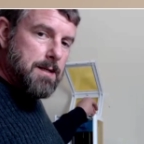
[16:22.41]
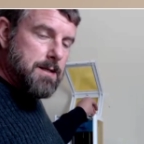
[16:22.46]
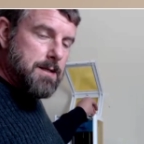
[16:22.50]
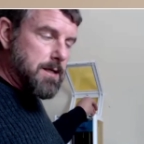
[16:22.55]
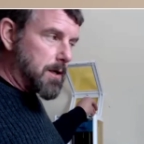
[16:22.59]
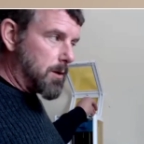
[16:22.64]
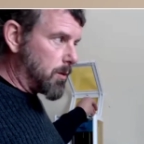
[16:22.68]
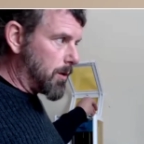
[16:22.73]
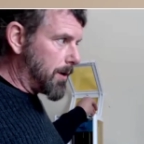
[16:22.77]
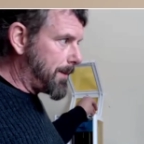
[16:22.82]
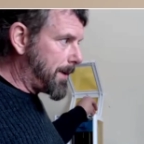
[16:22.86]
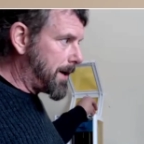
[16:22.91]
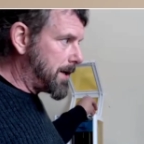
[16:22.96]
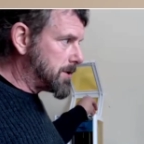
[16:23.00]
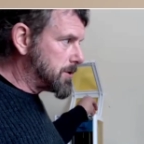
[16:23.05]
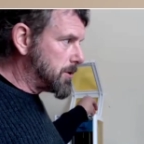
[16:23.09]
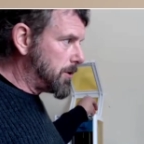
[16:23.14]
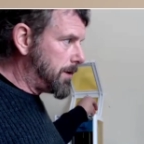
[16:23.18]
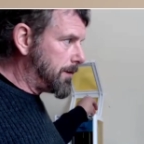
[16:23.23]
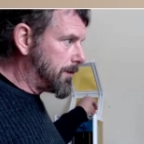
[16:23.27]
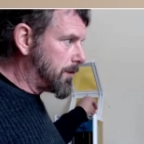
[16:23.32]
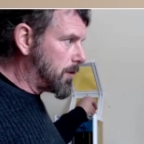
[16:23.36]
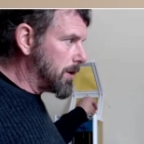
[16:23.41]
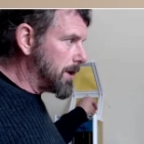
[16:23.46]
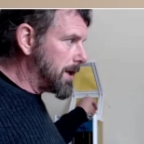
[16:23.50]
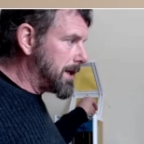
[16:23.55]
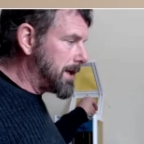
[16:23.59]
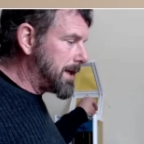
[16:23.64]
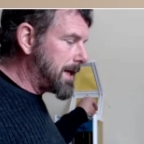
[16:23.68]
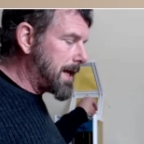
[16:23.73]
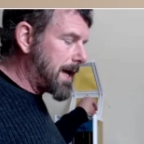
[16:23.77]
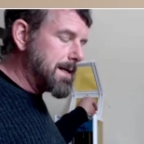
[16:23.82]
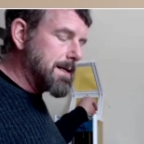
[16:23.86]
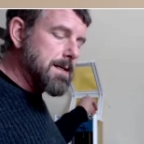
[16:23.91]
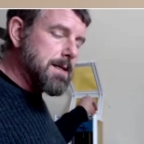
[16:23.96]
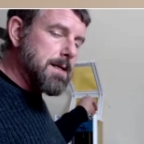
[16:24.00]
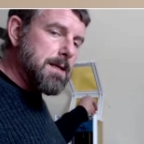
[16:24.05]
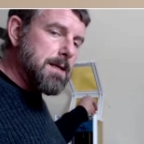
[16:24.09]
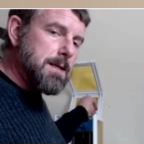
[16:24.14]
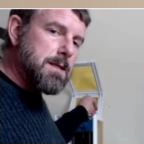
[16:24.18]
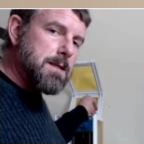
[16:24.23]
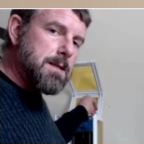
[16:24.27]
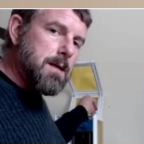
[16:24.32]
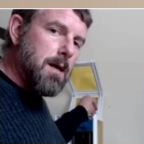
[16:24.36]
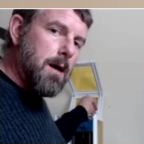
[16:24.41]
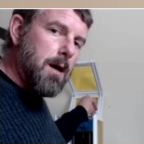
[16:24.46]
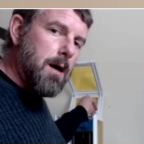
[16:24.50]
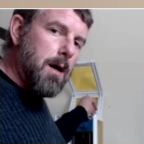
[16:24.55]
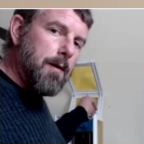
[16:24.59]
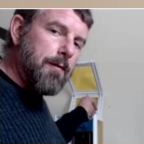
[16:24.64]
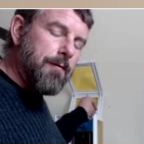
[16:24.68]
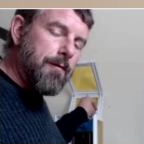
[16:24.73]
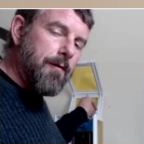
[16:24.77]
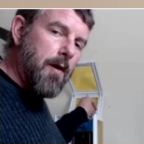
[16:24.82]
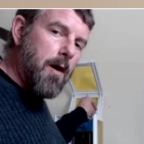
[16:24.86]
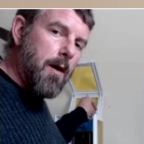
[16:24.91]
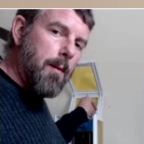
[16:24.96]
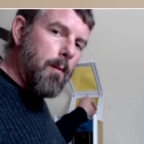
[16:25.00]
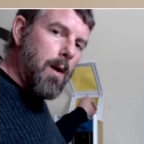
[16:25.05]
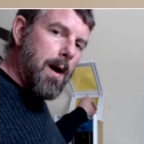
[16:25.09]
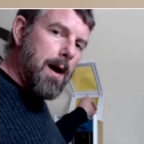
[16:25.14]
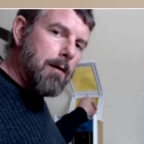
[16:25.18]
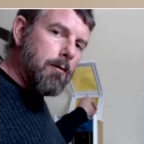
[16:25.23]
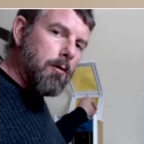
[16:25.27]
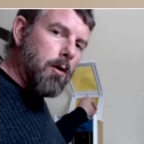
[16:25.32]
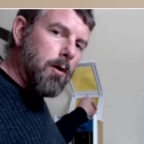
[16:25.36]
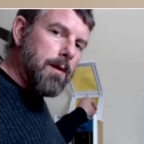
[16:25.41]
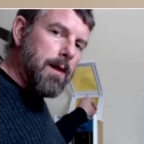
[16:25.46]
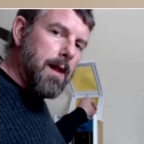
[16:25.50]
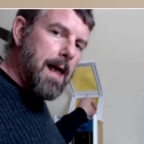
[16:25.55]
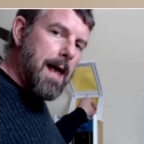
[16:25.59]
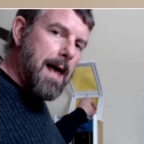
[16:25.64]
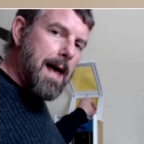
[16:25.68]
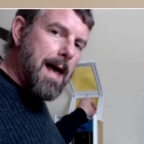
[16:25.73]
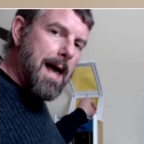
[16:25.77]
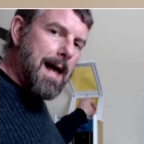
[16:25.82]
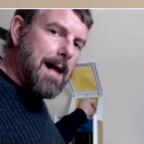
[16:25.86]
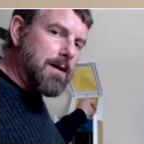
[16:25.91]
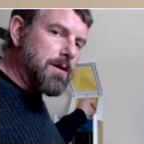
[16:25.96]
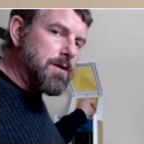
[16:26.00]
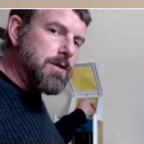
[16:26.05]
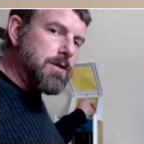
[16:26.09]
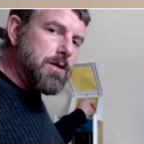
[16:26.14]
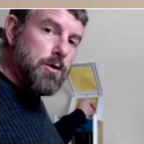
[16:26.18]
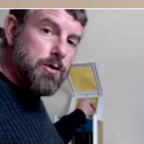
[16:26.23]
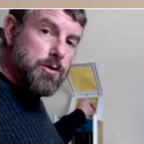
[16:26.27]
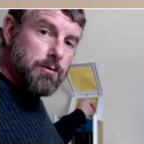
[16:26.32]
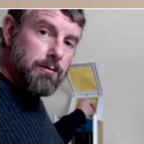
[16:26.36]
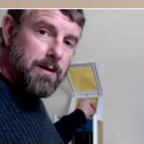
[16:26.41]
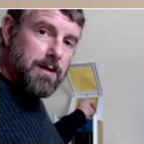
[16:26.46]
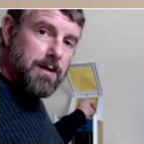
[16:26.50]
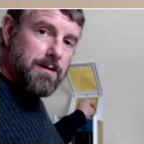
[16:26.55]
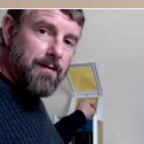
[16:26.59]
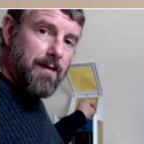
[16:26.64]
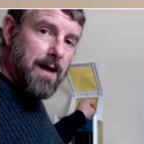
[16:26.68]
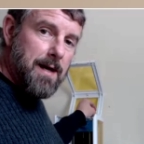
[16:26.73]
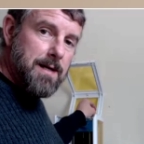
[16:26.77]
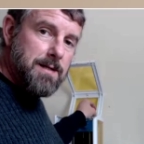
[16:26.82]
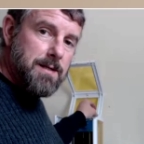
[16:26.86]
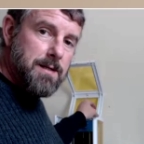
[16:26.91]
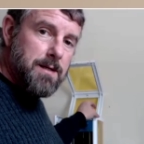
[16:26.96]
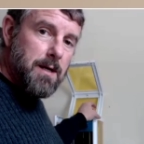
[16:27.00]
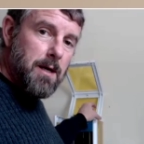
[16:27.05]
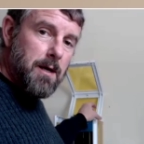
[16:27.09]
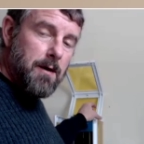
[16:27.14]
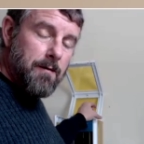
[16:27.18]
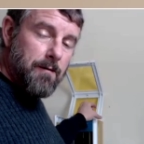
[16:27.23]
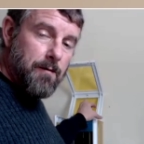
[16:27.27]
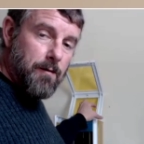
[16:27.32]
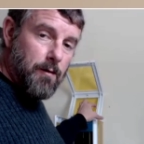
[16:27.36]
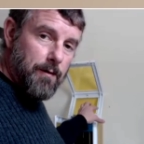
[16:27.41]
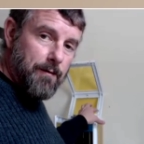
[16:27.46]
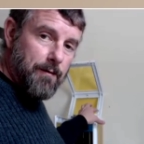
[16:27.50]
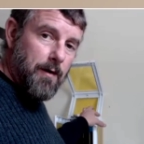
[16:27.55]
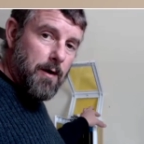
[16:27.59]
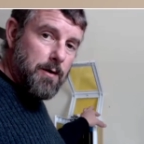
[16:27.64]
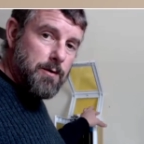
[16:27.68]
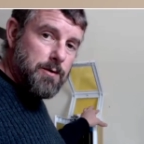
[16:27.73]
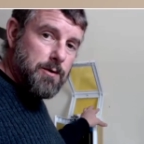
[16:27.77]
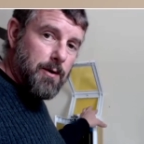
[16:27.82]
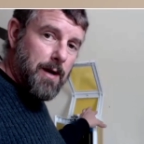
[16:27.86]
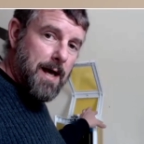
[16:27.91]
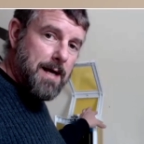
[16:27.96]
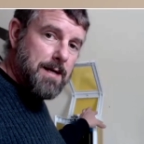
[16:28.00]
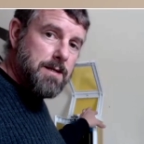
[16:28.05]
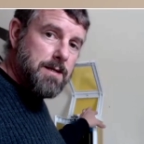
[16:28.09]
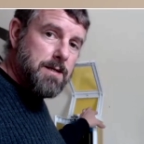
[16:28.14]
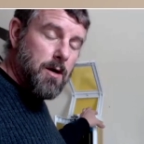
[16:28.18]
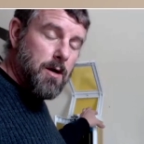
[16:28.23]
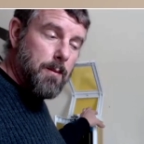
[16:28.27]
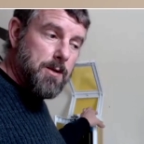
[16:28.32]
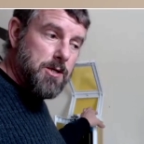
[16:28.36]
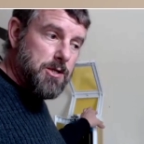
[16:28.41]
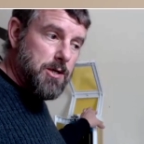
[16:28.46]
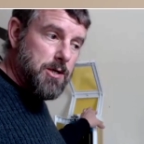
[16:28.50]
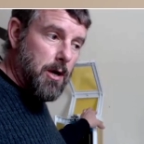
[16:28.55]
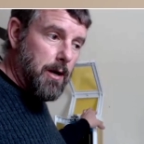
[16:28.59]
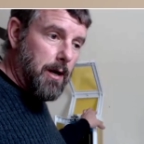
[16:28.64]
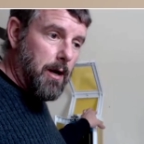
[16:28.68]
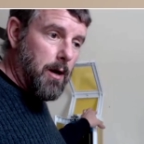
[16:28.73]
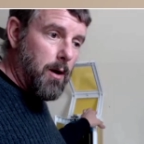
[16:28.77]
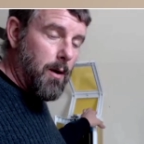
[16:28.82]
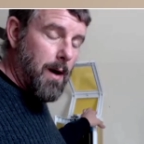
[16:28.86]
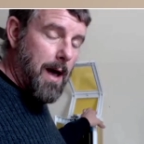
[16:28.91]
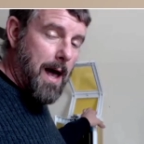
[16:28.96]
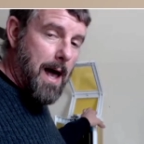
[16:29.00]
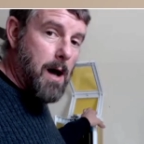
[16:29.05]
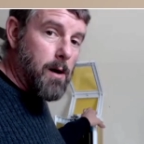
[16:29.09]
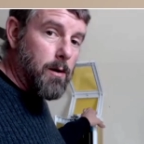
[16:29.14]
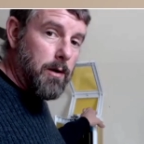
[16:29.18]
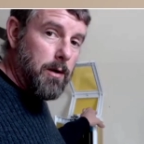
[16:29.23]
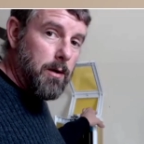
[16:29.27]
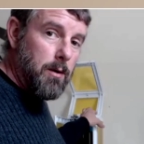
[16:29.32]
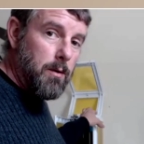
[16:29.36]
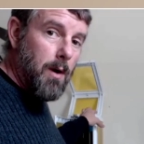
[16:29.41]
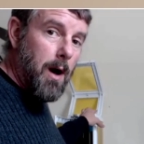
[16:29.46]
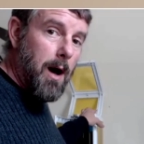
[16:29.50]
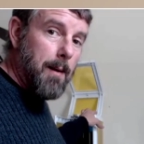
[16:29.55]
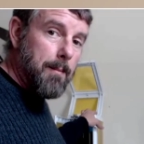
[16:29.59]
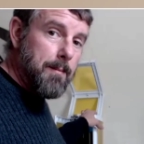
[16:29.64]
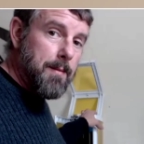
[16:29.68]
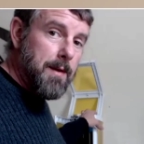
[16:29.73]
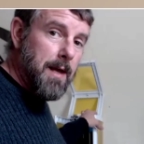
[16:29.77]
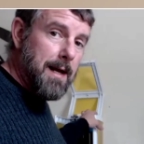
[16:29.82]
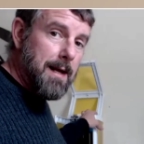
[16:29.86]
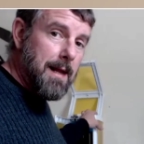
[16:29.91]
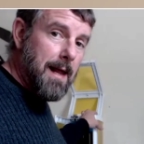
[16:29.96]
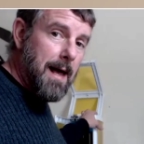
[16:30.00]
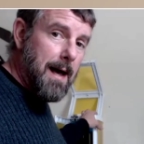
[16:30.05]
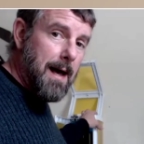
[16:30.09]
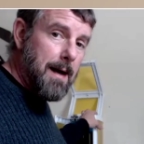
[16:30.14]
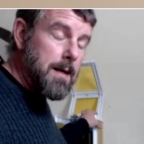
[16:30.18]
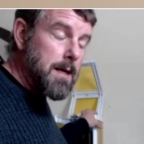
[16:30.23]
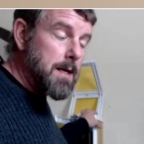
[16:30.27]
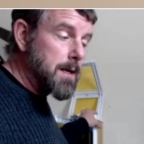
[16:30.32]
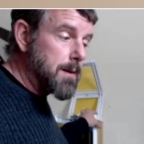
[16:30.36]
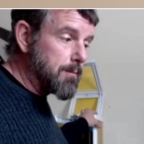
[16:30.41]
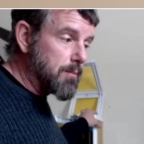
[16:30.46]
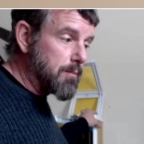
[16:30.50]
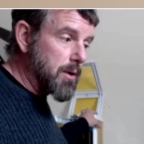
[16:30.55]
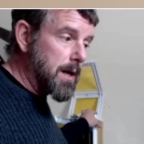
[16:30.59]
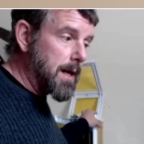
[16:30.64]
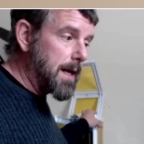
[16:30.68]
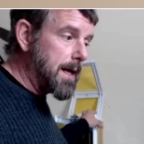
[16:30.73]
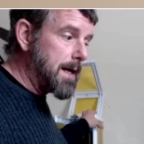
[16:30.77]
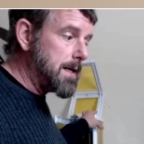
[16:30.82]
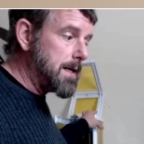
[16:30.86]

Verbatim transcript: Okay, so you want to make sure you've got the latest uh, firmware on there and user interface for the Photon S. So I'll be showing you how you update that.